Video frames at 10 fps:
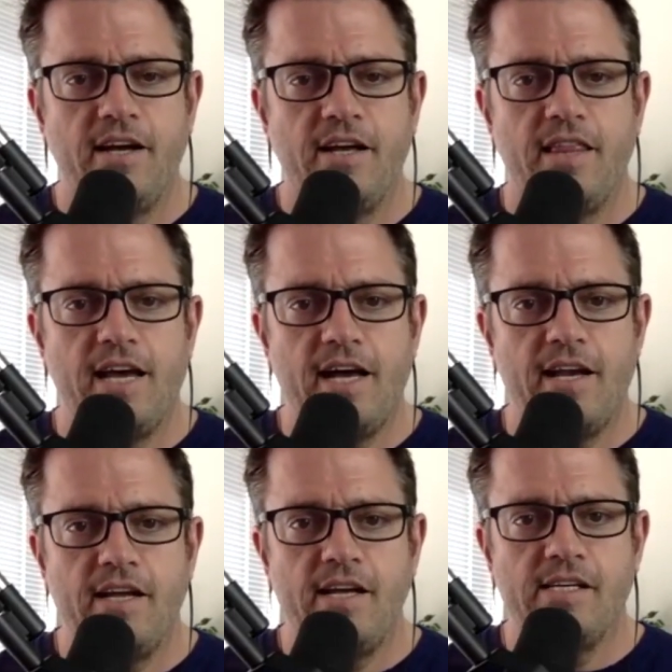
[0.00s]
that
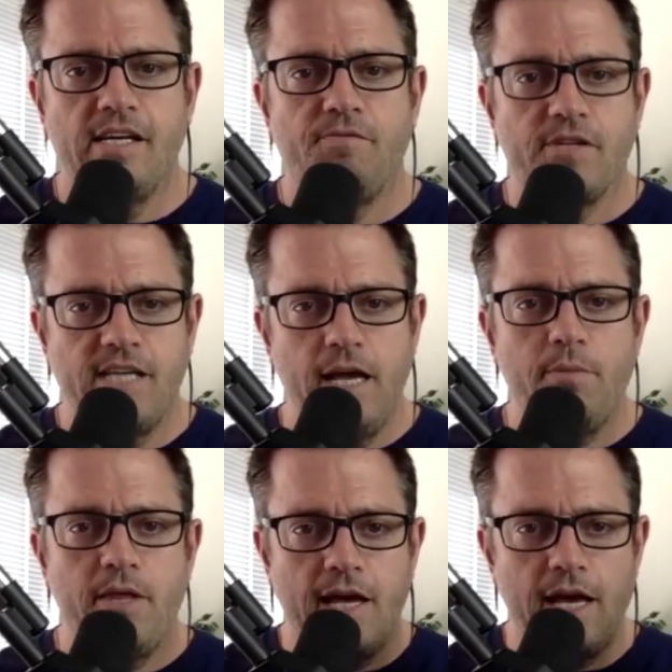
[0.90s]
if the same
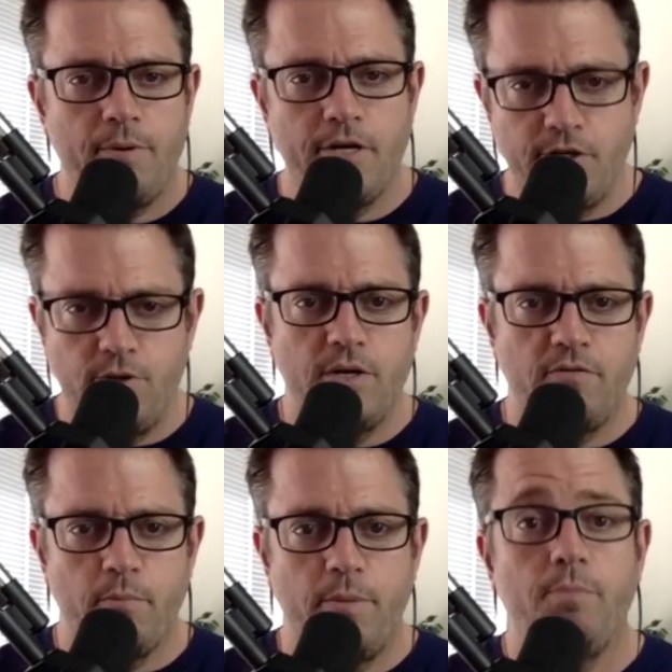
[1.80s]
thing happened to two
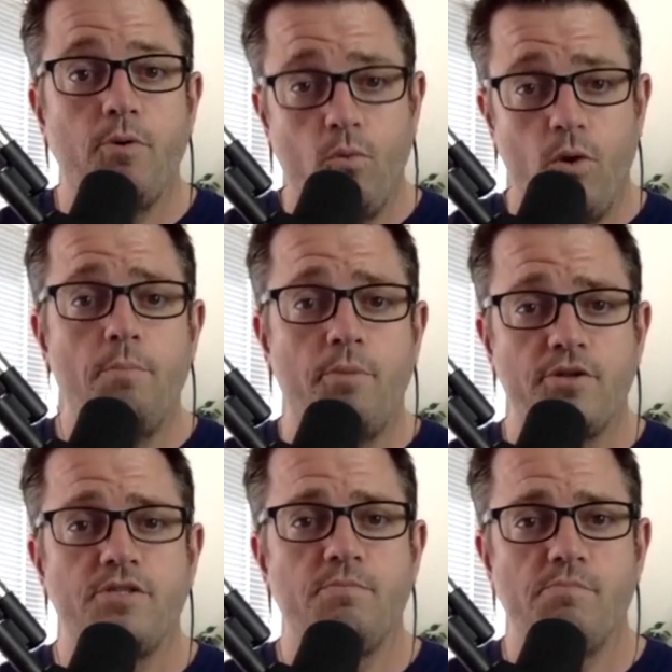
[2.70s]
different people, one
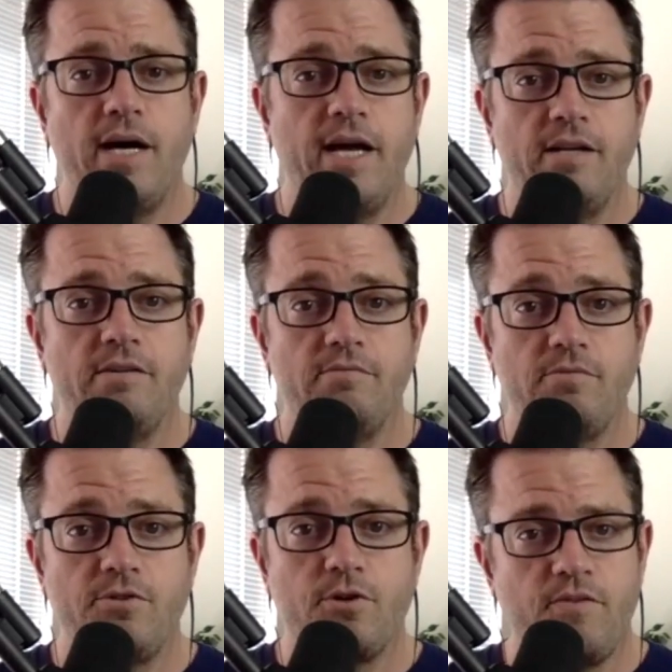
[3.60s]
person might
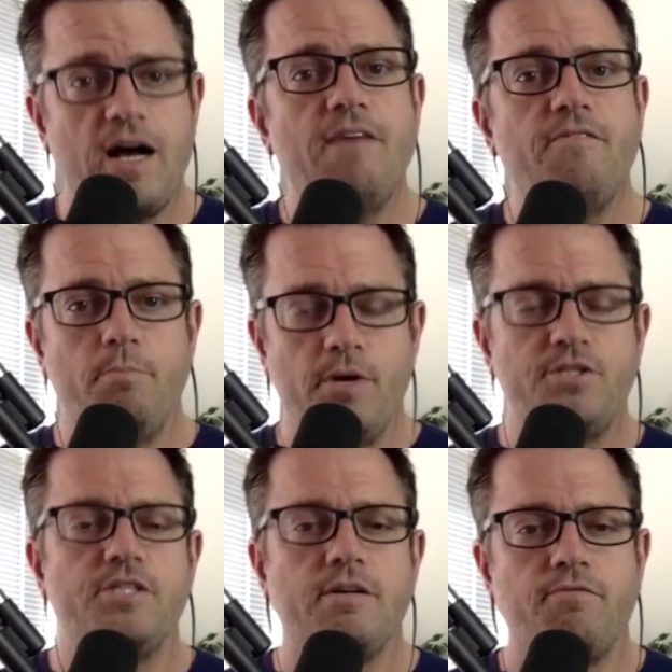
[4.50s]
survive it
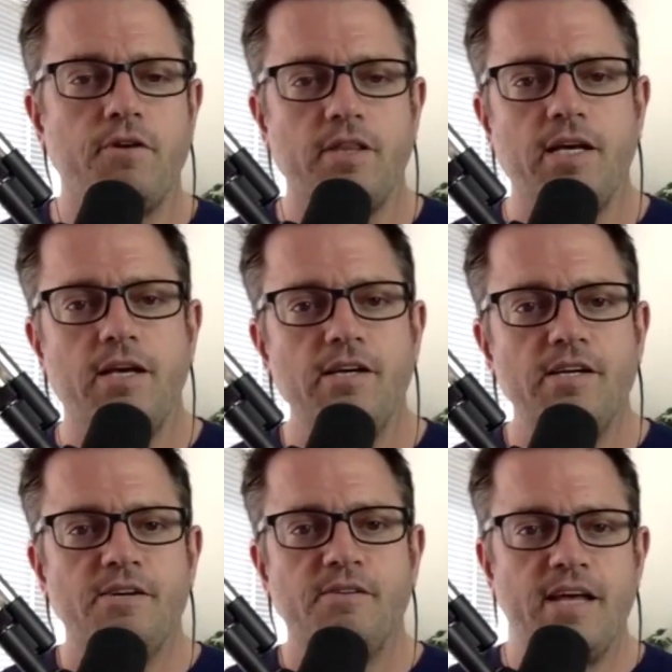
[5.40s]
much differently
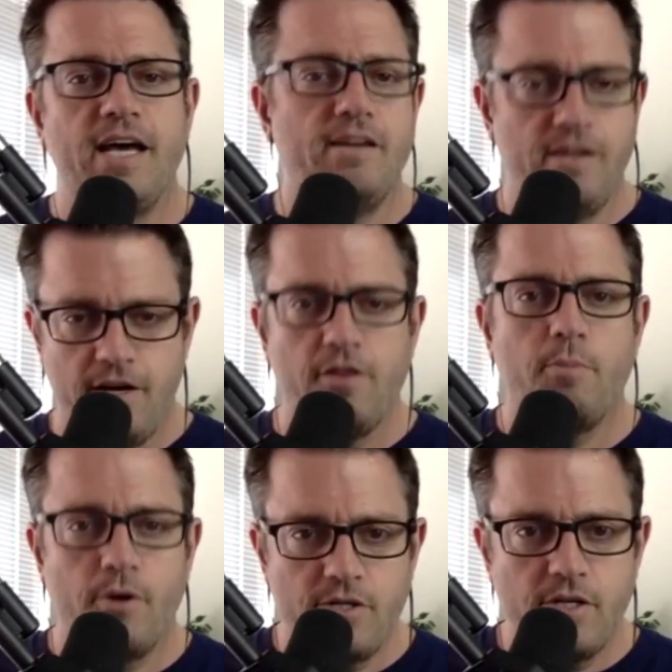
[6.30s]
than another
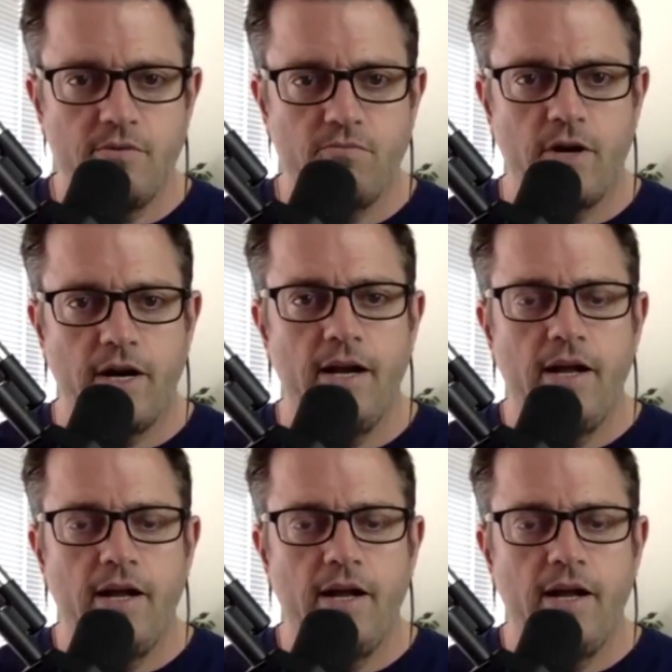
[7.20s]
person, right?